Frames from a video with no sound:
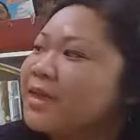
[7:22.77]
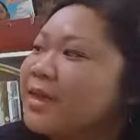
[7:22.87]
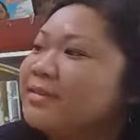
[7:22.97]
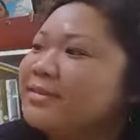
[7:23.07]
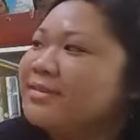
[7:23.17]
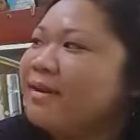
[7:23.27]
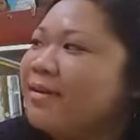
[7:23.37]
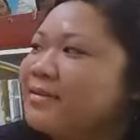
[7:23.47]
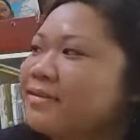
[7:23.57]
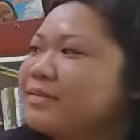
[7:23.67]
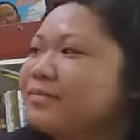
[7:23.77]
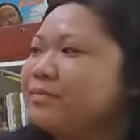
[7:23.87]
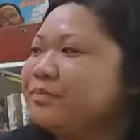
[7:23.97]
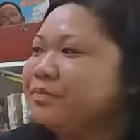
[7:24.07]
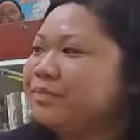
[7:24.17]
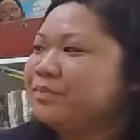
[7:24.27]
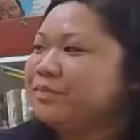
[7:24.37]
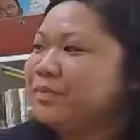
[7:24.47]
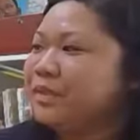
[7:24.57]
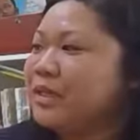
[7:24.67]
It says,
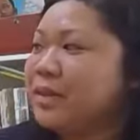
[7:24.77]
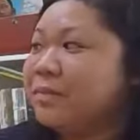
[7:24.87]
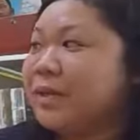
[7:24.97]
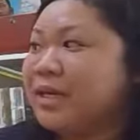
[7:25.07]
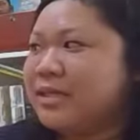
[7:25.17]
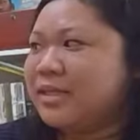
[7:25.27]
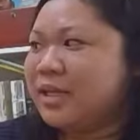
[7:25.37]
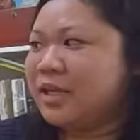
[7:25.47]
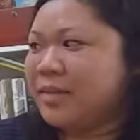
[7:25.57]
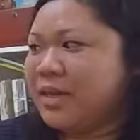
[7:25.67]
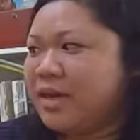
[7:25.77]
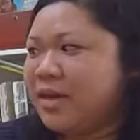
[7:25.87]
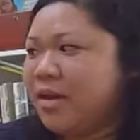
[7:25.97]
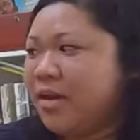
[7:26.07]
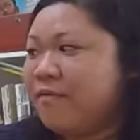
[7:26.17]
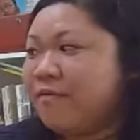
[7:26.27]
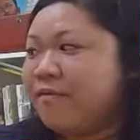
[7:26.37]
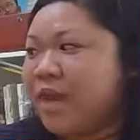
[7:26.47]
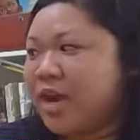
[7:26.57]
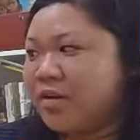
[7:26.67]
because it could be
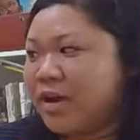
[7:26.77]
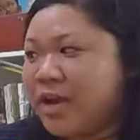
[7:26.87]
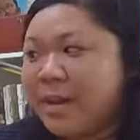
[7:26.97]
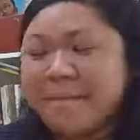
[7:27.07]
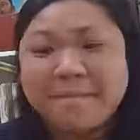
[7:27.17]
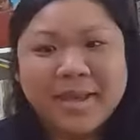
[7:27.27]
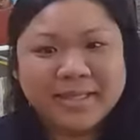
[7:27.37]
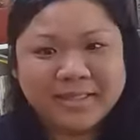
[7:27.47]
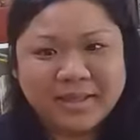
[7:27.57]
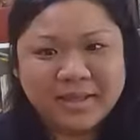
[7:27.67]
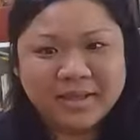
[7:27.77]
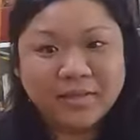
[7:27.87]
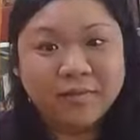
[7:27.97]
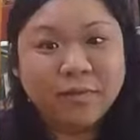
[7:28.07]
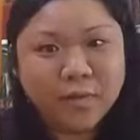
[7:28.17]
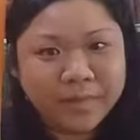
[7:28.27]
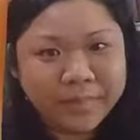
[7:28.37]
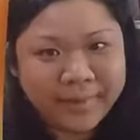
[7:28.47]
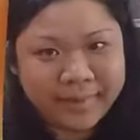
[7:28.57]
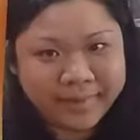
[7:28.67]
very messy for a
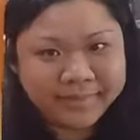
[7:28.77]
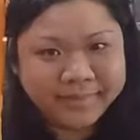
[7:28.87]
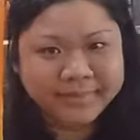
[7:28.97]
pig.